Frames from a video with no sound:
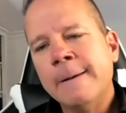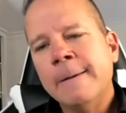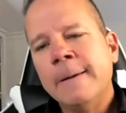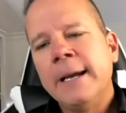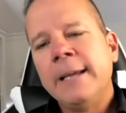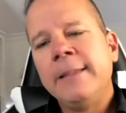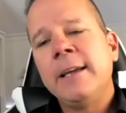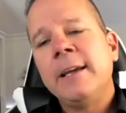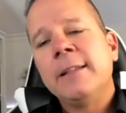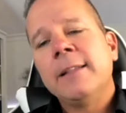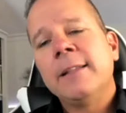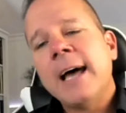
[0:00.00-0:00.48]

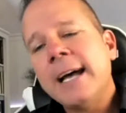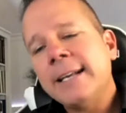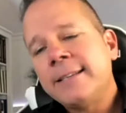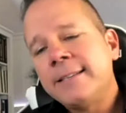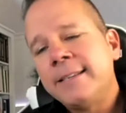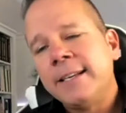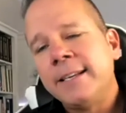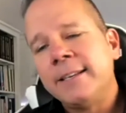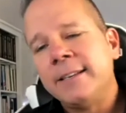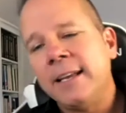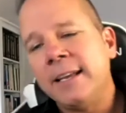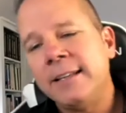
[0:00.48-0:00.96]
And the last
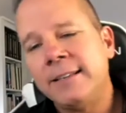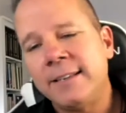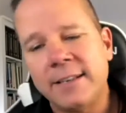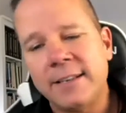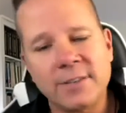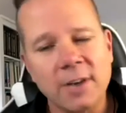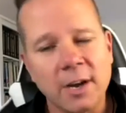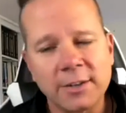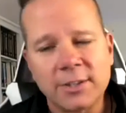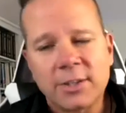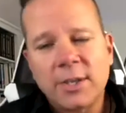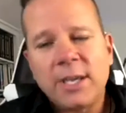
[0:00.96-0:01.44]
thing is
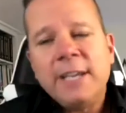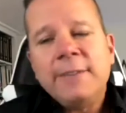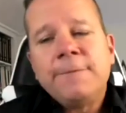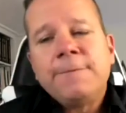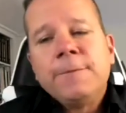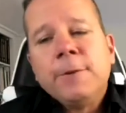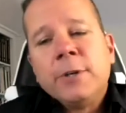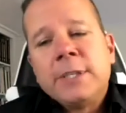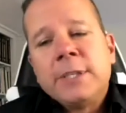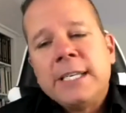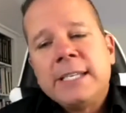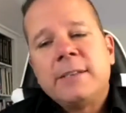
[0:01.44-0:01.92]
also,
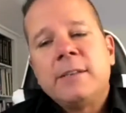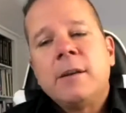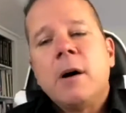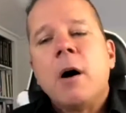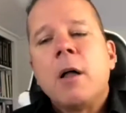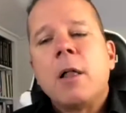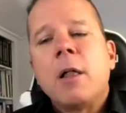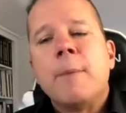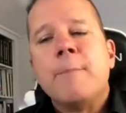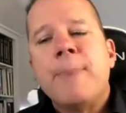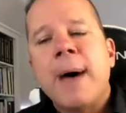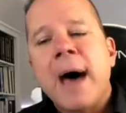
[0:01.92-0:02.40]
influence isn't
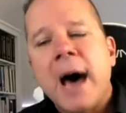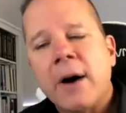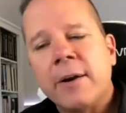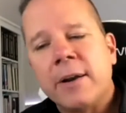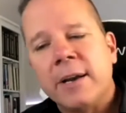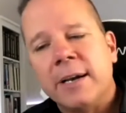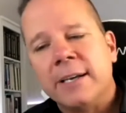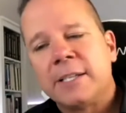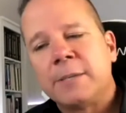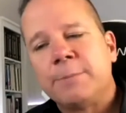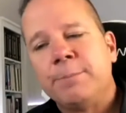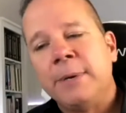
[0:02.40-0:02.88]
all about
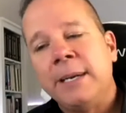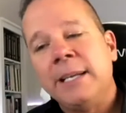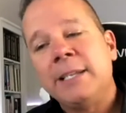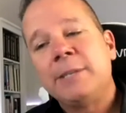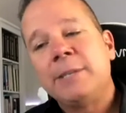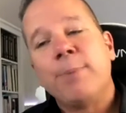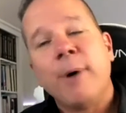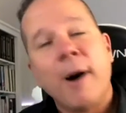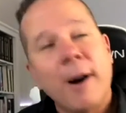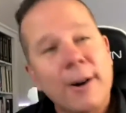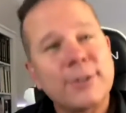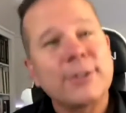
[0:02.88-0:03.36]
us, but it's
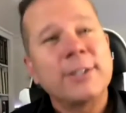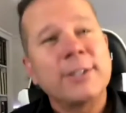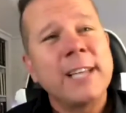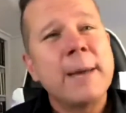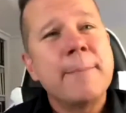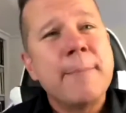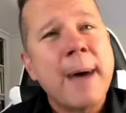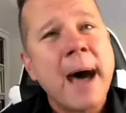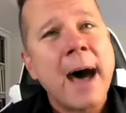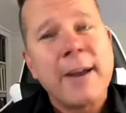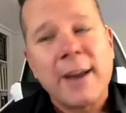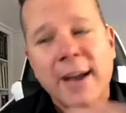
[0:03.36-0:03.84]
partially
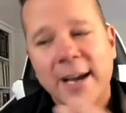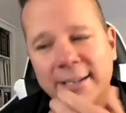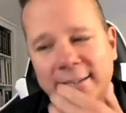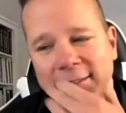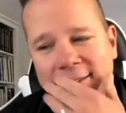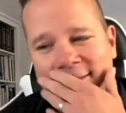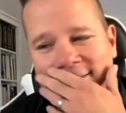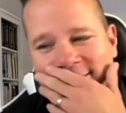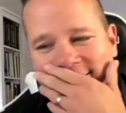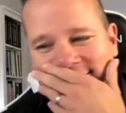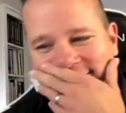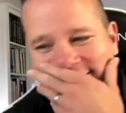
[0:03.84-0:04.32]
about
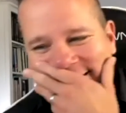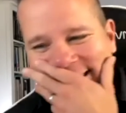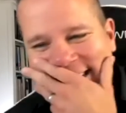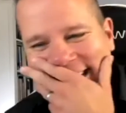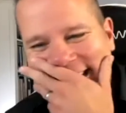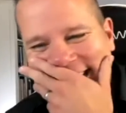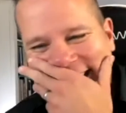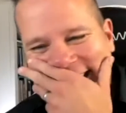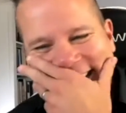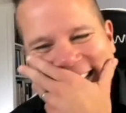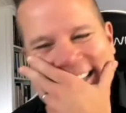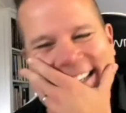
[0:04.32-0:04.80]
us.
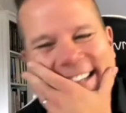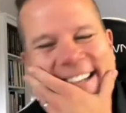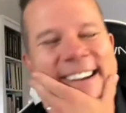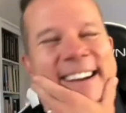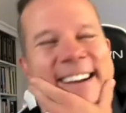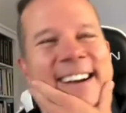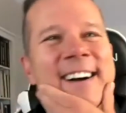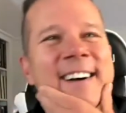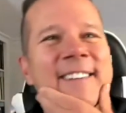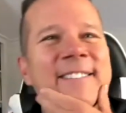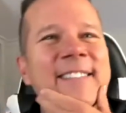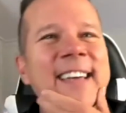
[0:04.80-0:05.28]

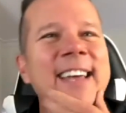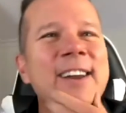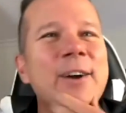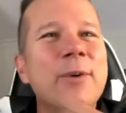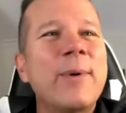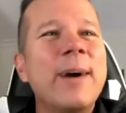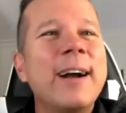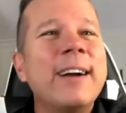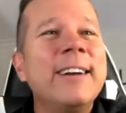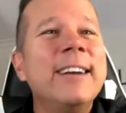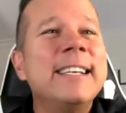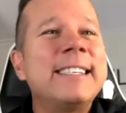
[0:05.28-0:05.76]
That
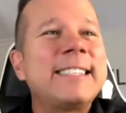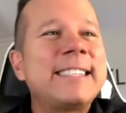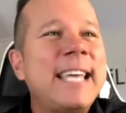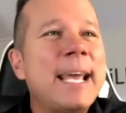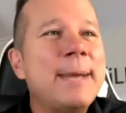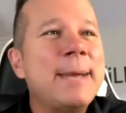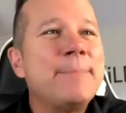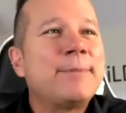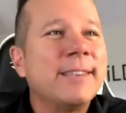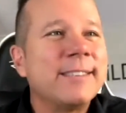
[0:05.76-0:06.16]
awareness keeps us